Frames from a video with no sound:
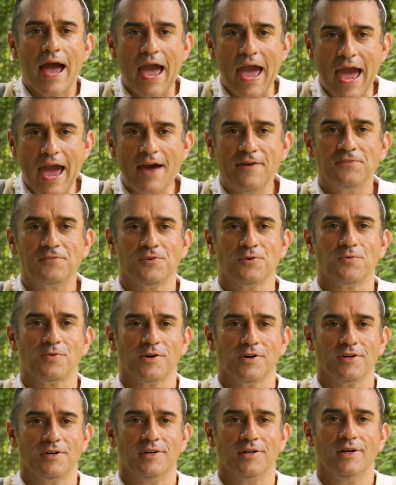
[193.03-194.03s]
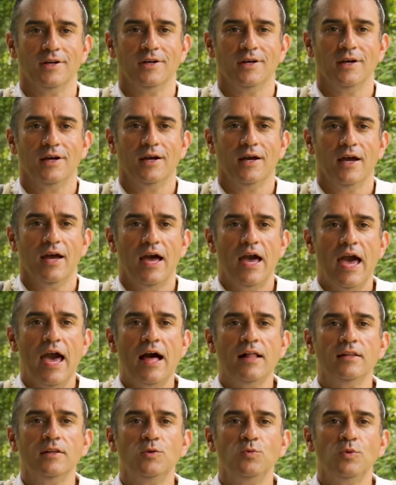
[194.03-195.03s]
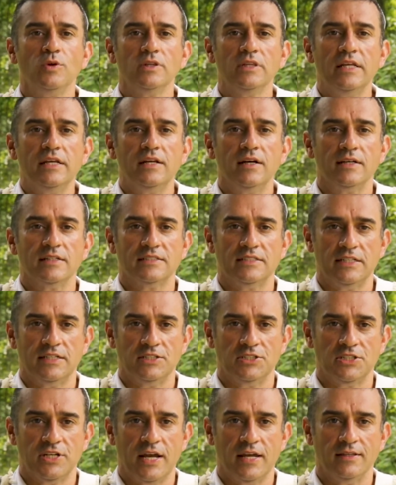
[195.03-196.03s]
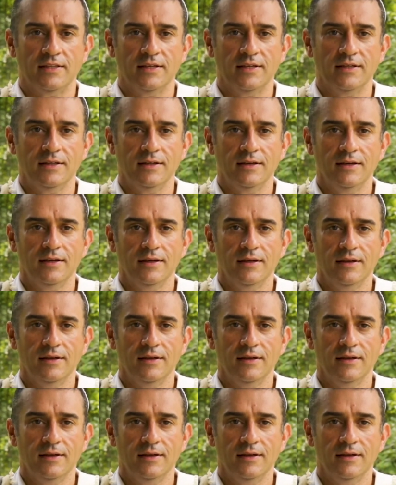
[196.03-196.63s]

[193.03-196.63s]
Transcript: Afterward, Ellen will lead us in chanting.